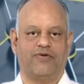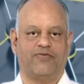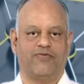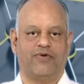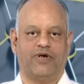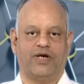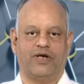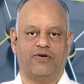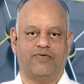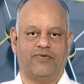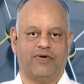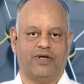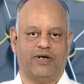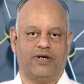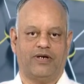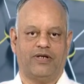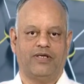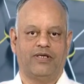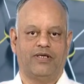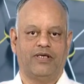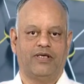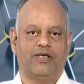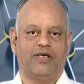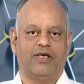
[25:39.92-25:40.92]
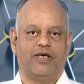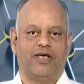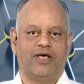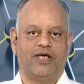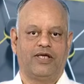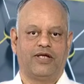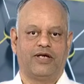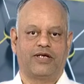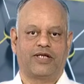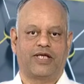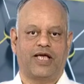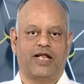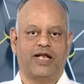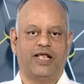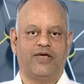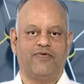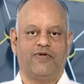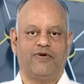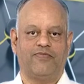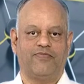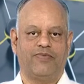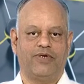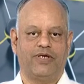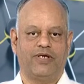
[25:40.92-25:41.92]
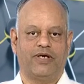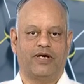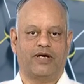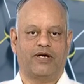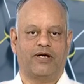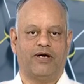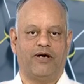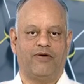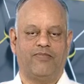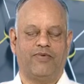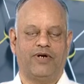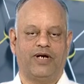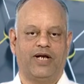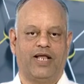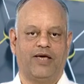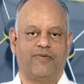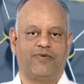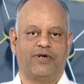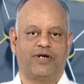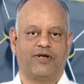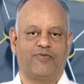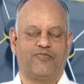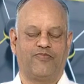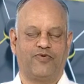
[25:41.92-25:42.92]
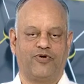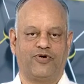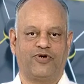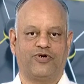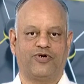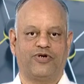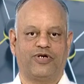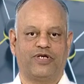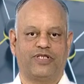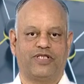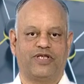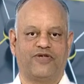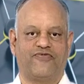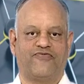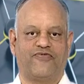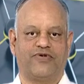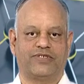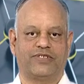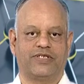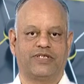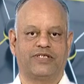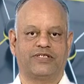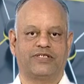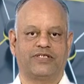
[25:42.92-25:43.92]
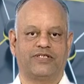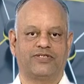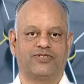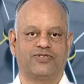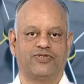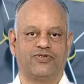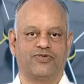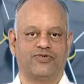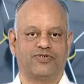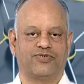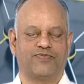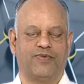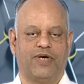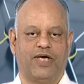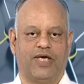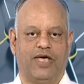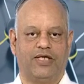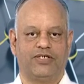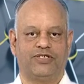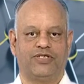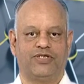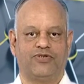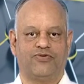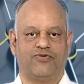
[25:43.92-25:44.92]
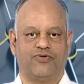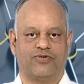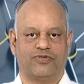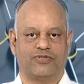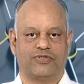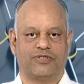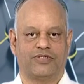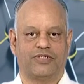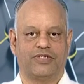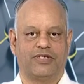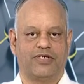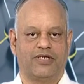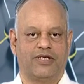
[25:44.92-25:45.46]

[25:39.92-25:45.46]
whatever. It can even be a common library put together for citizens use by NGOs.